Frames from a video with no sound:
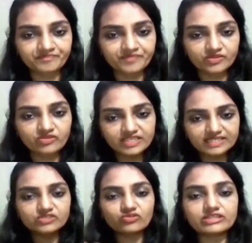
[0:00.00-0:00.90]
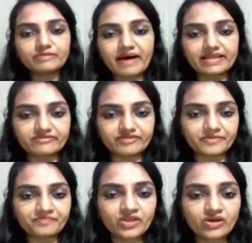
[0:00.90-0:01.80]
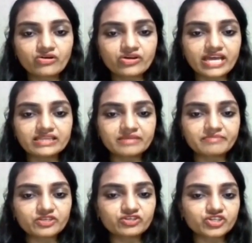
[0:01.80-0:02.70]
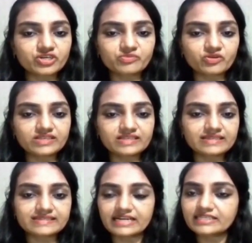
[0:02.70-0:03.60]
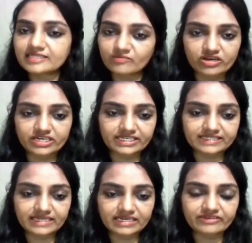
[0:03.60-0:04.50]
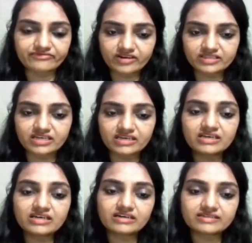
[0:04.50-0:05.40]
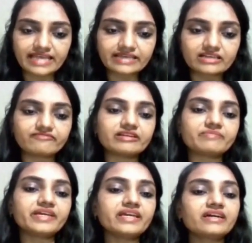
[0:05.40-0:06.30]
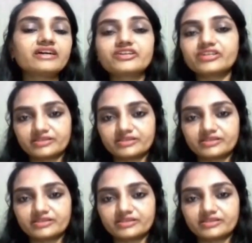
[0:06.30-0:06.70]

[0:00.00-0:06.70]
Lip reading: So this is all the pathway. Okay, and then maturation process inside the small intestine, and further the cycle will be run.